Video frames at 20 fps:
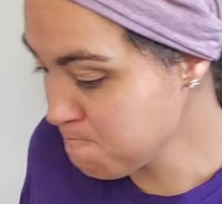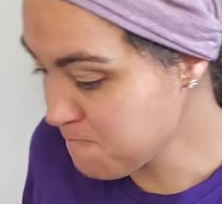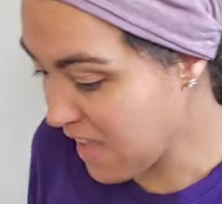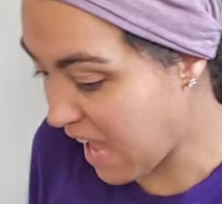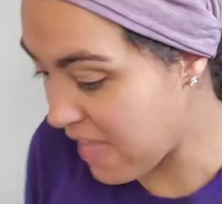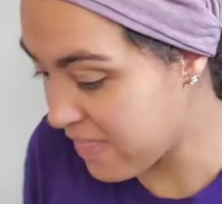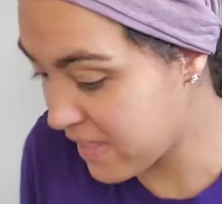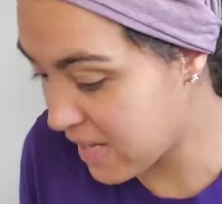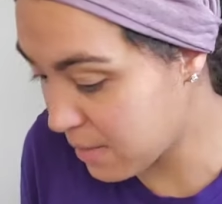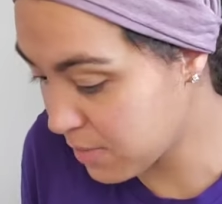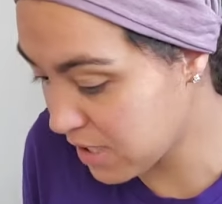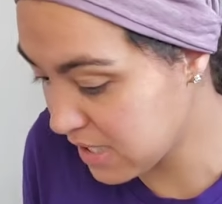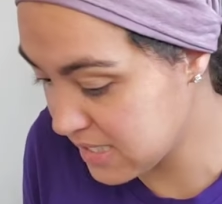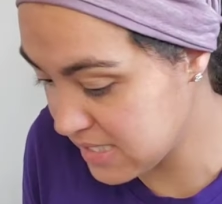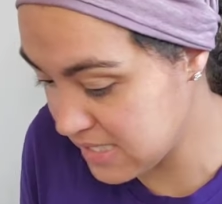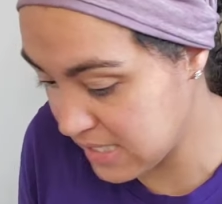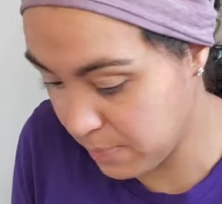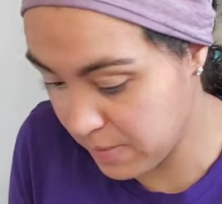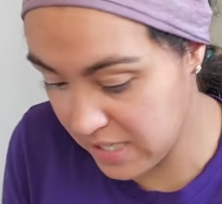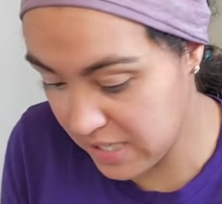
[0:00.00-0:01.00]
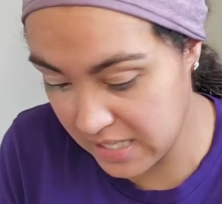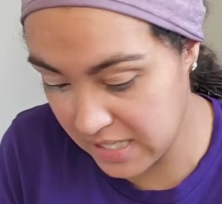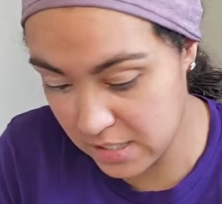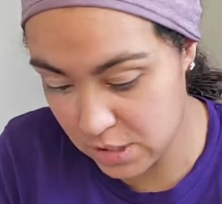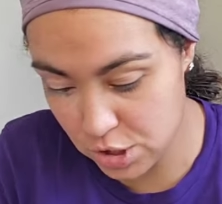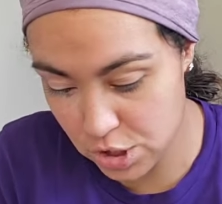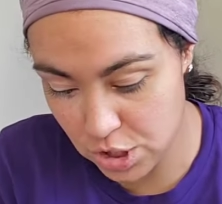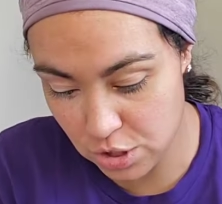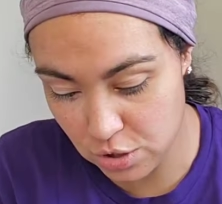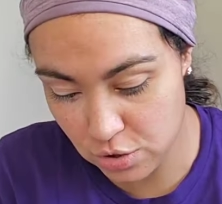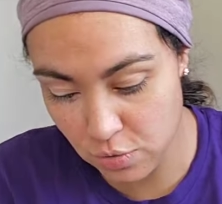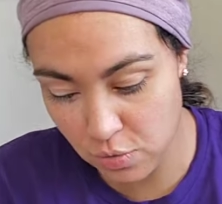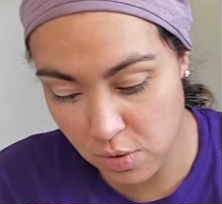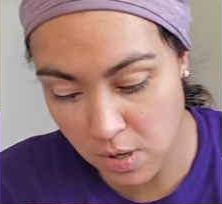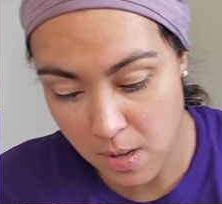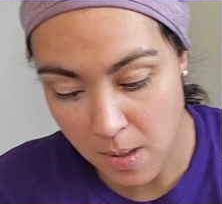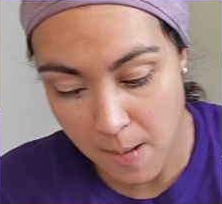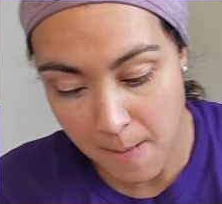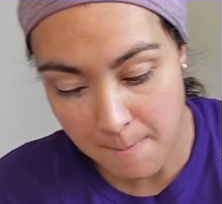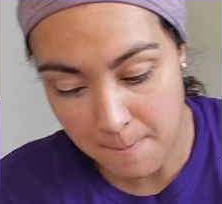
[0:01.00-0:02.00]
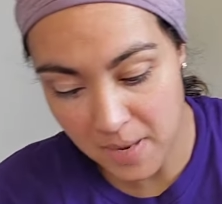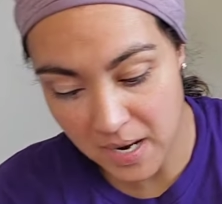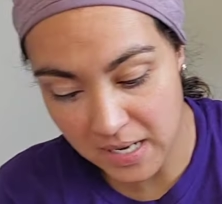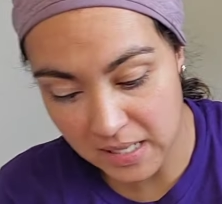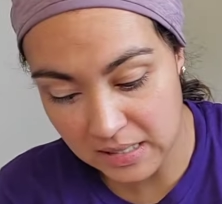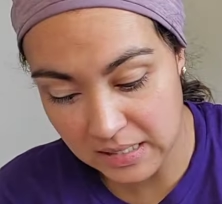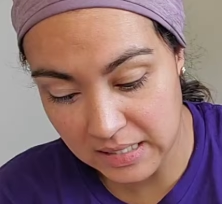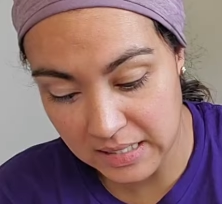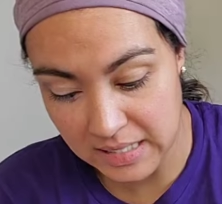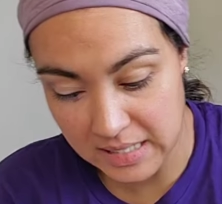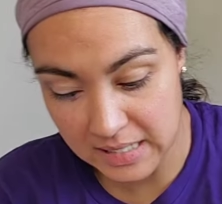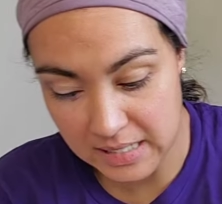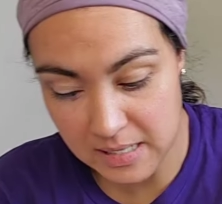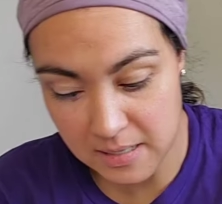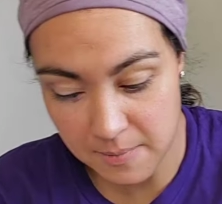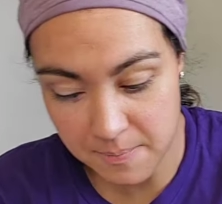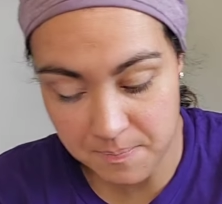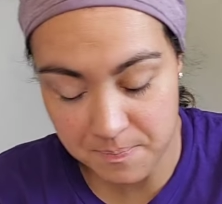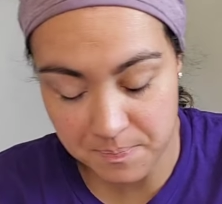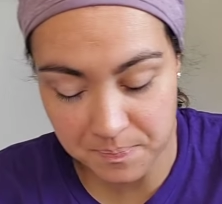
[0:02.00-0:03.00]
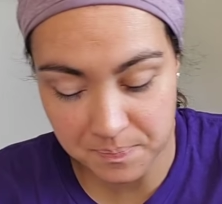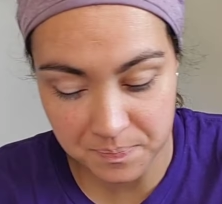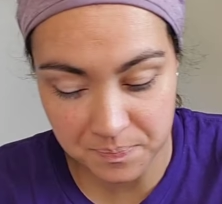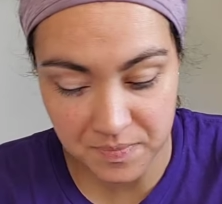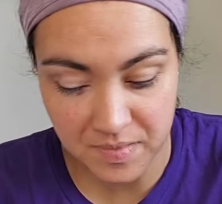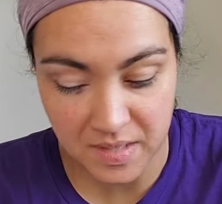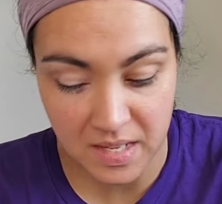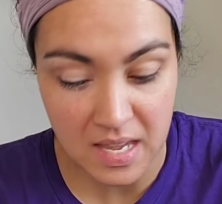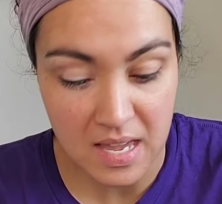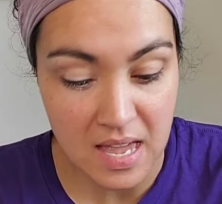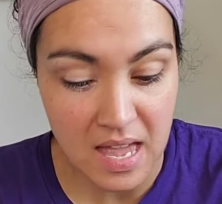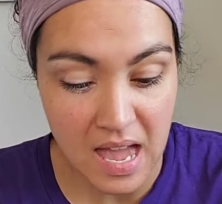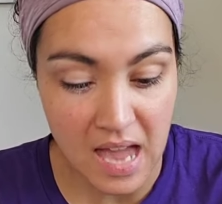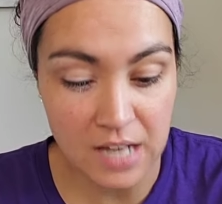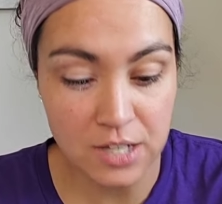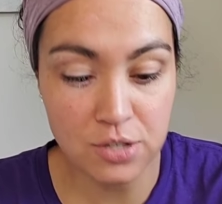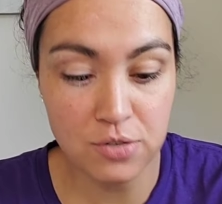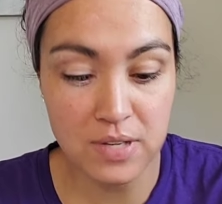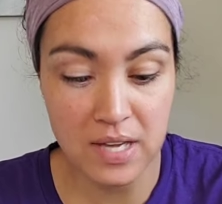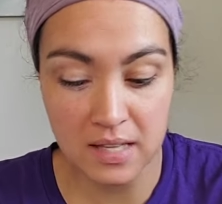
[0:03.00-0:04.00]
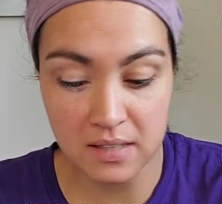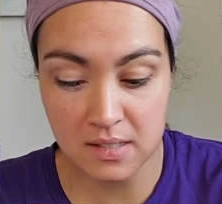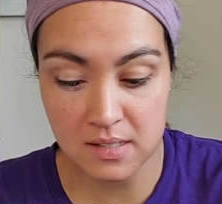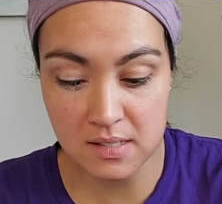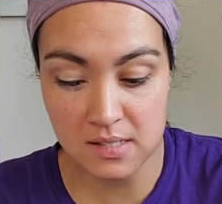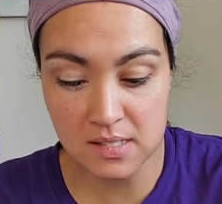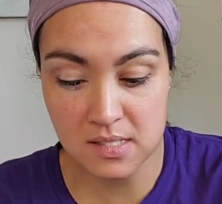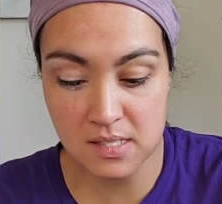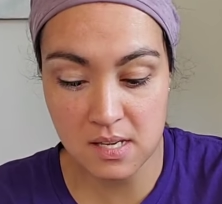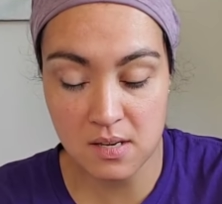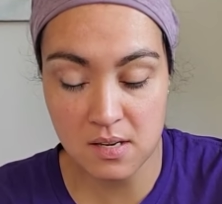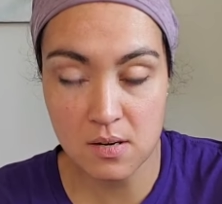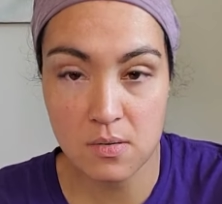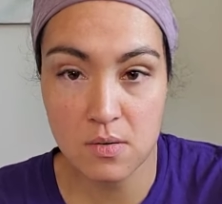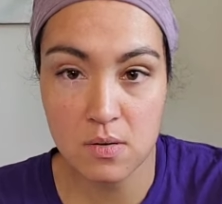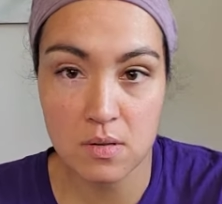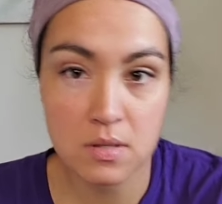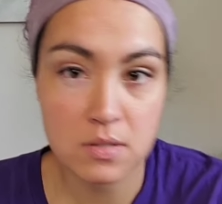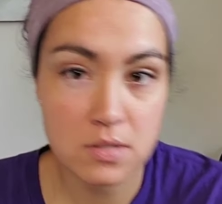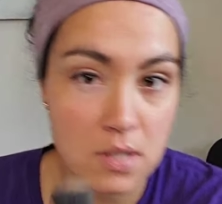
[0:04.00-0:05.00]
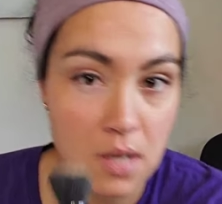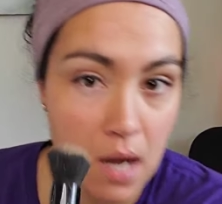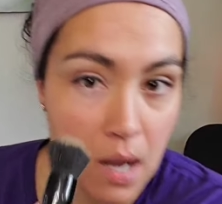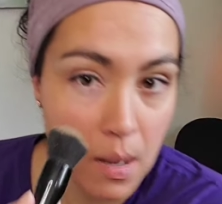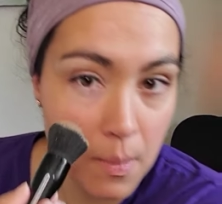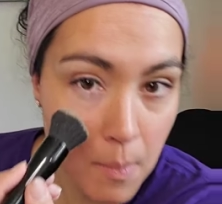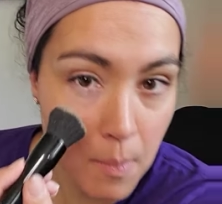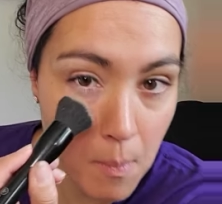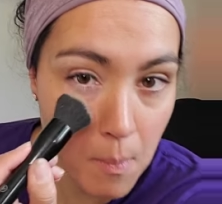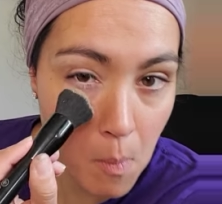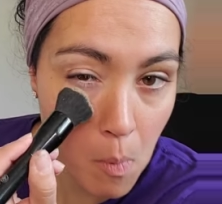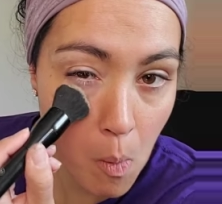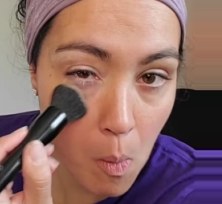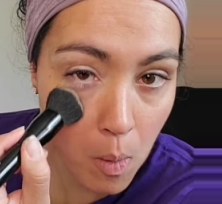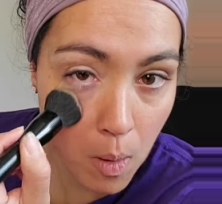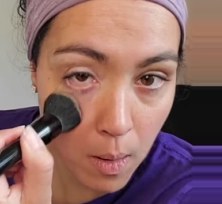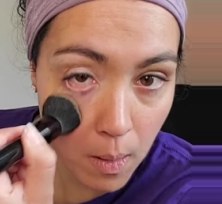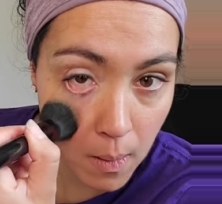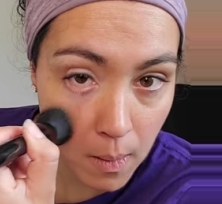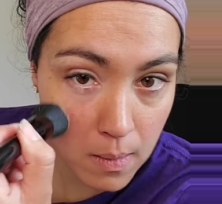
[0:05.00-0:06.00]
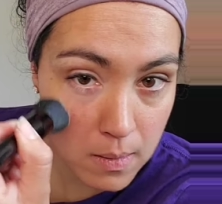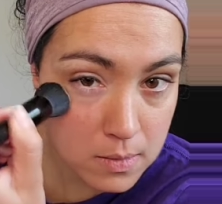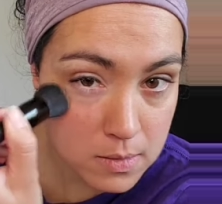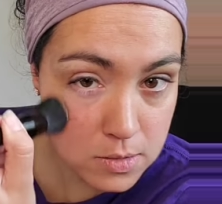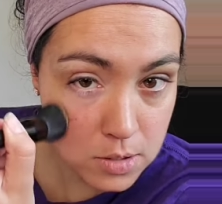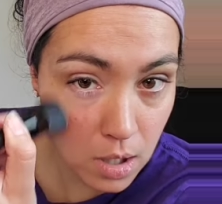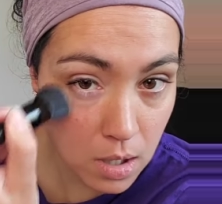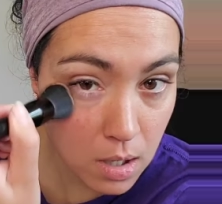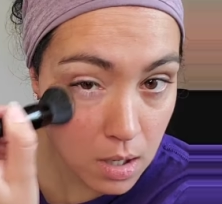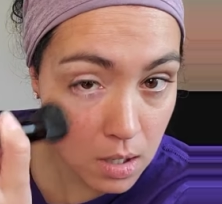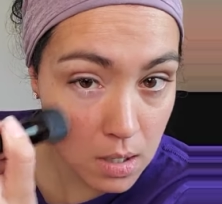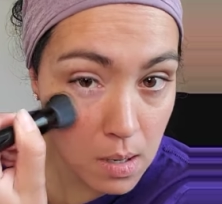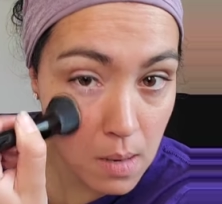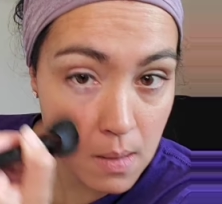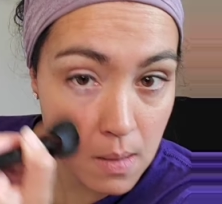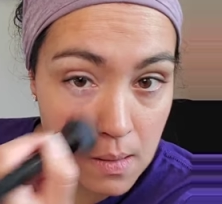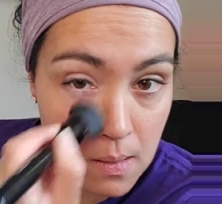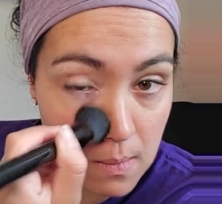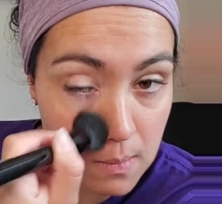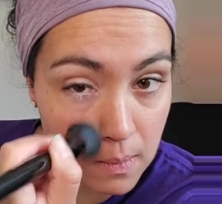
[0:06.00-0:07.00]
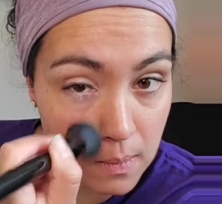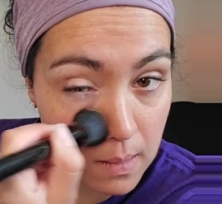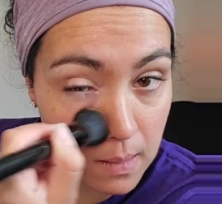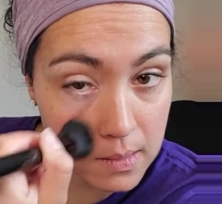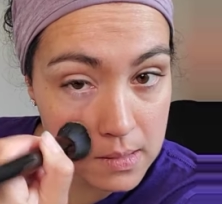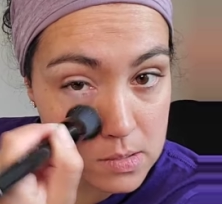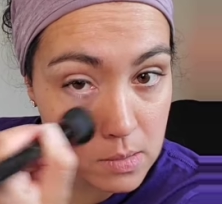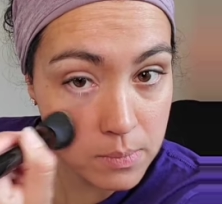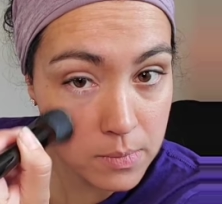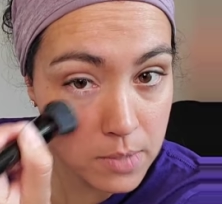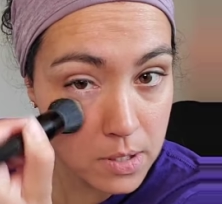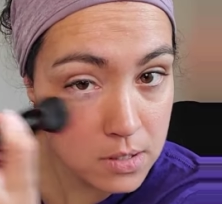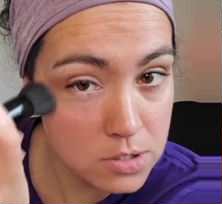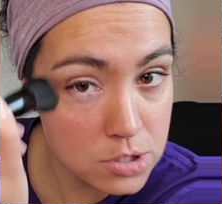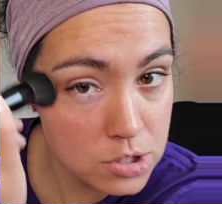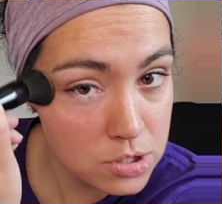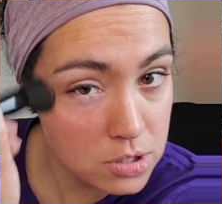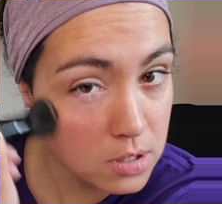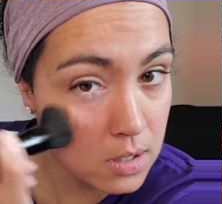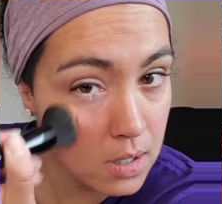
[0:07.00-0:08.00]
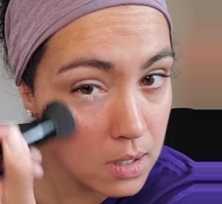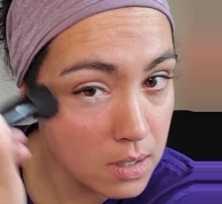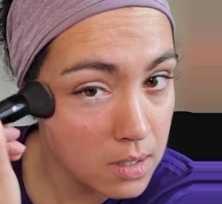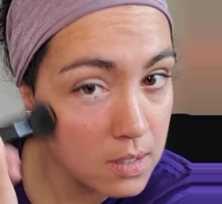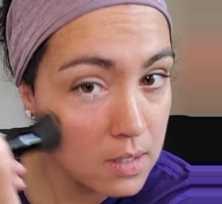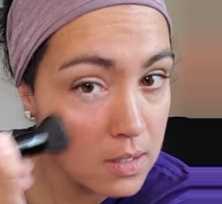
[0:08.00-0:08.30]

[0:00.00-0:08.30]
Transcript: And then I'm gonna dip it into my lid. And you get this more dark look. So I'm not sure